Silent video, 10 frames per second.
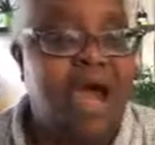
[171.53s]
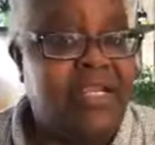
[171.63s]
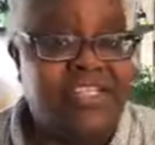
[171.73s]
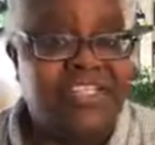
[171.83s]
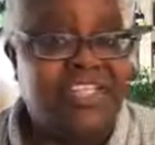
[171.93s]

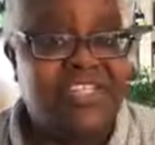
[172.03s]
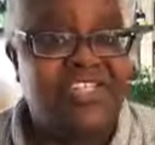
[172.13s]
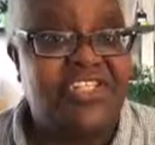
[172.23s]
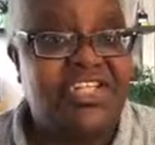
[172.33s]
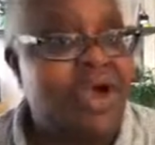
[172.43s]

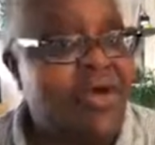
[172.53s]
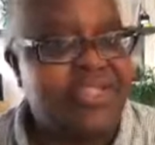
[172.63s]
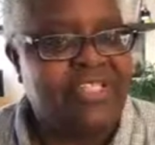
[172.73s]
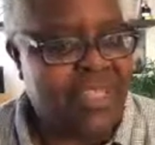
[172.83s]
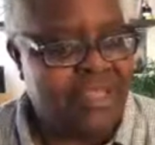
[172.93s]
unintentionally all
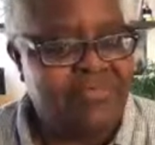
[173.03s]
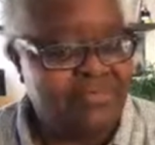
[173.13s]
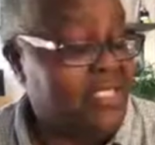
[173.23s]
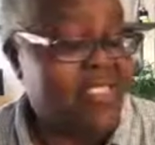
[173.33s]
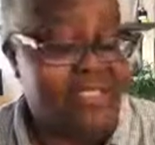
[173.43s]
the time
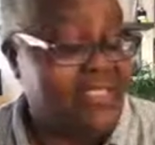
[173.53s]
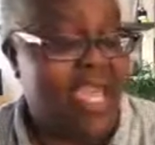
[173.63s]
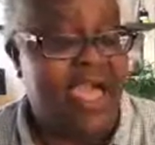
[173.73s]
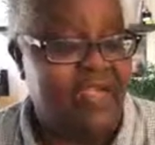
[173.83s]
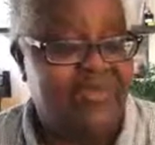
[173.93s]
because
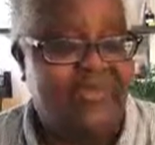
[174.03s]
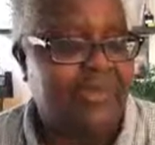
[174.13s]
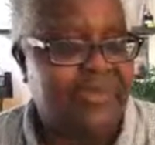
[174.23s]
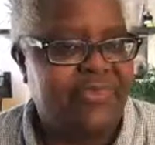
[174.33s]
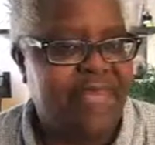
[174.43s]
I
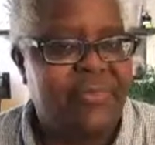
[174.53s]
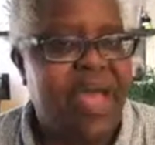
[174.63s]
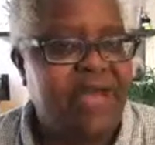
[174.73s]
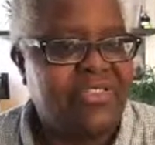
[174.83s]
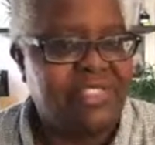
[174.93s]
hover with my
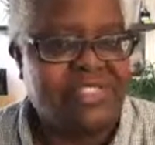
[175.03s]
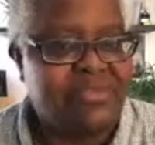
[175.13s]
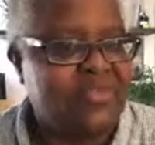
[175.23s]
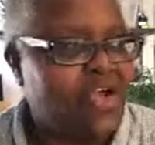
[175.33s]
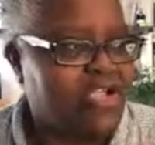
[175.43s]
mouse as
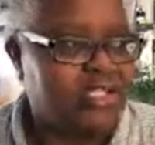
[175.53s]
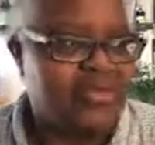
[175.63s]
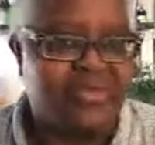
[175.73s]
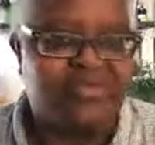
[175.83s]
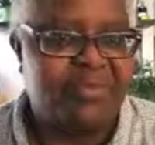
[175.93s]
I'm
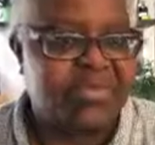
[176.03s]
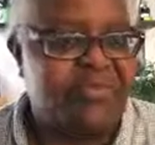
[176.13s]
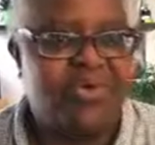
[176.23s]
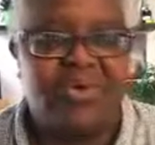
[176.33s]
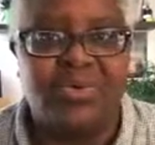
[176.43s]
talking with
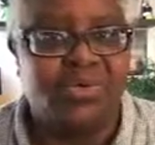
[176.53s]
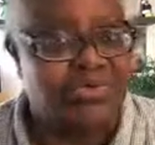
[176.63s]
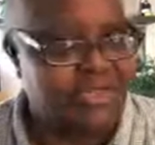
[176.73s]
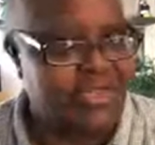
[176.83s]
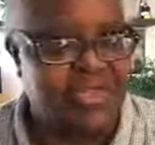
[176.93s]
people or
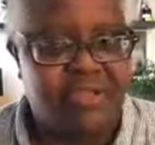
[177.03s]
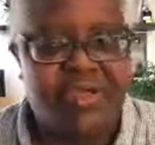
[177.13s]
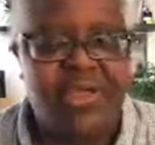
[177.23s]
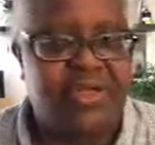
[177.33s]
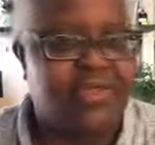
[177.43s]
thinking
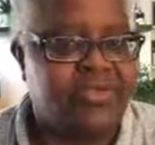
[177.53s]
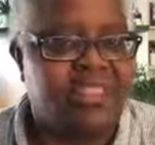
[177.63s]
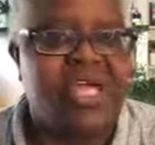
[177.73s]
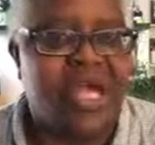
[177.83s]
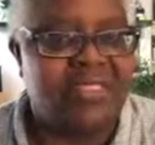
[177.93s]
about other
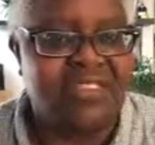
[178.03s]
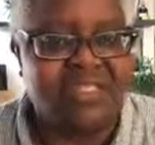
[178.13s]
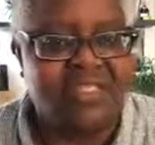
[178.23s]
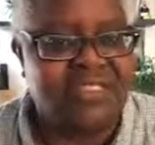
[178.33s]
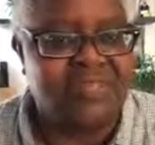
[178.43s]
tasks
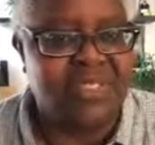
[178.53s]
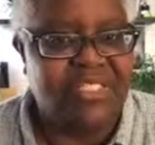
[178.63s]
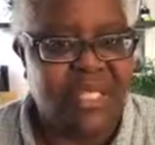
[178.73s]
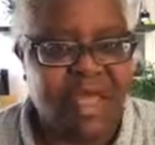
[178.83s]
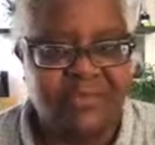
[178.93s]
that need to be
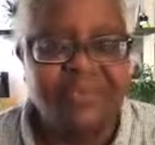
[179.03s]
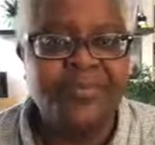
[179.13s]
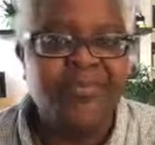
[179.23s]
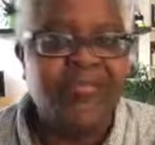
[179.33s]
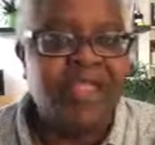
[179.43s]
done.
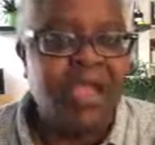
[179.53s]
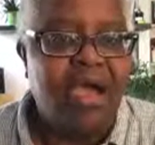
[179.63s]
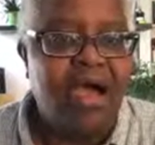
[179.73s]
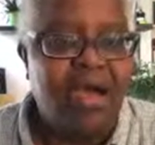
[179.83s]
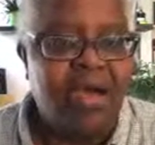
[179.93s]

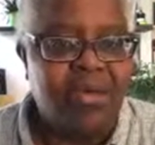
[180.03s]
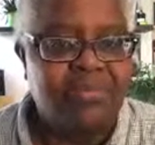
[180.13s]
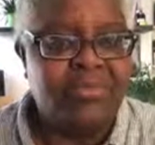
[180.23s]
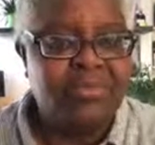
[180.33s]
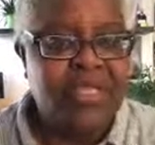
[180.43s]

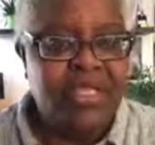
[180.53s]
So